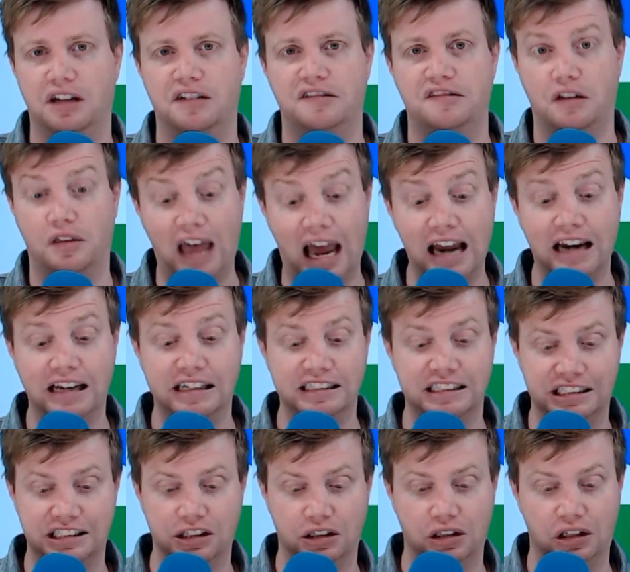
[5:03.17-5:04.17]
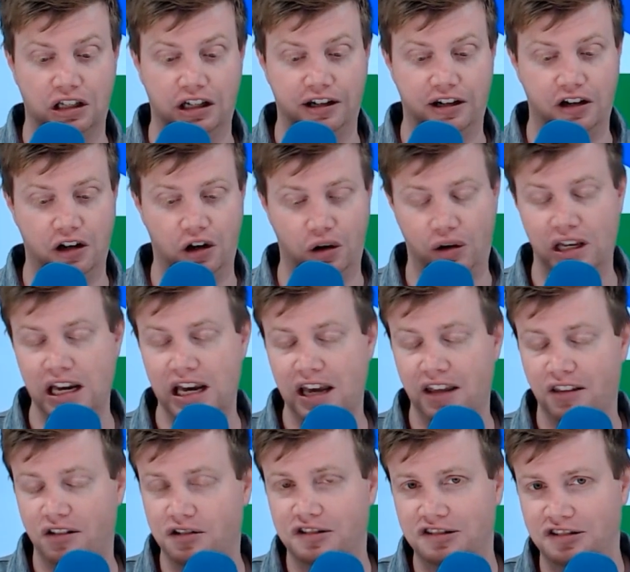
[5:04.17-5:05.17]
So that is still unknown.
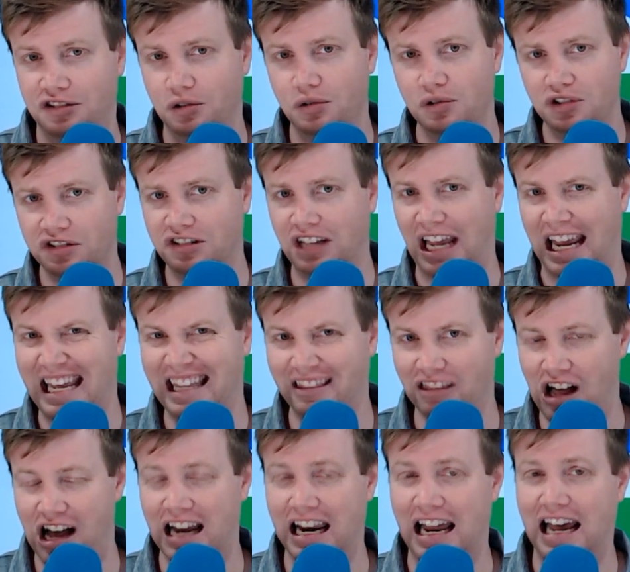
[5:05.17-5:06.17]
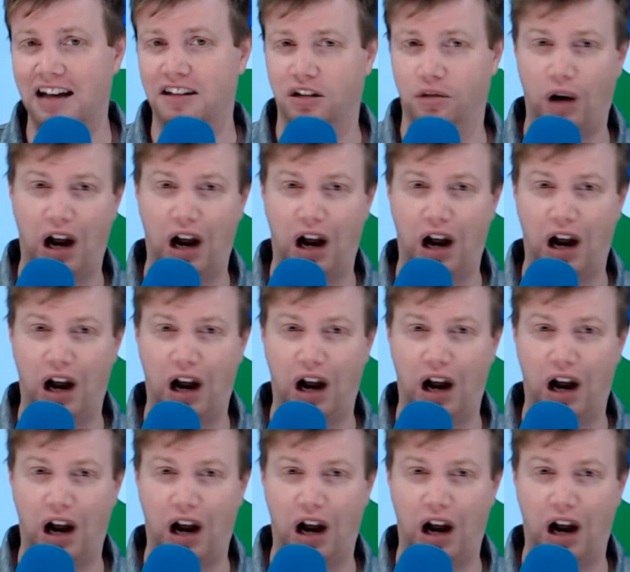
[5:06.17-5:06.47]
There's still just a lot out there.